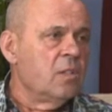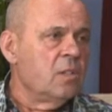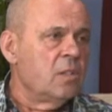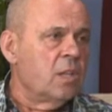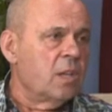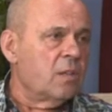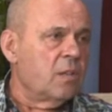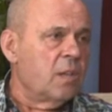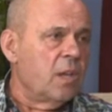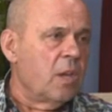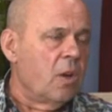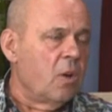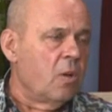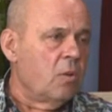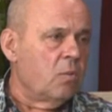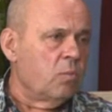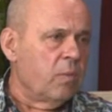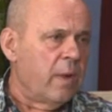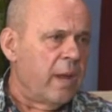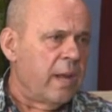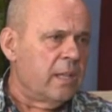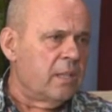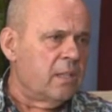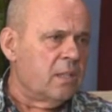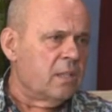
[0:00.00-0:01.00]
took the old
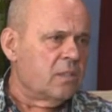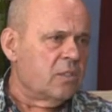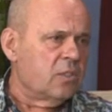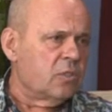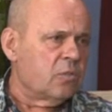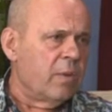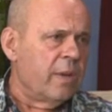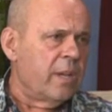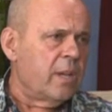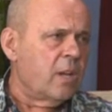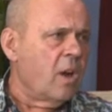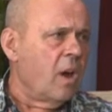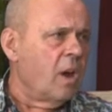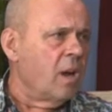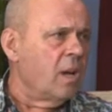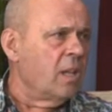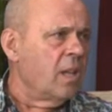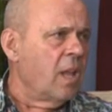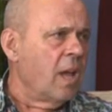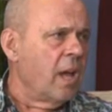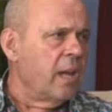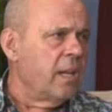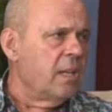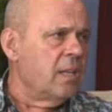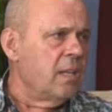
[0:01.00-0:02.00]
red streetcar
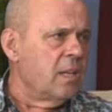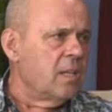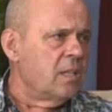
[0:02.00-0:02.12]
line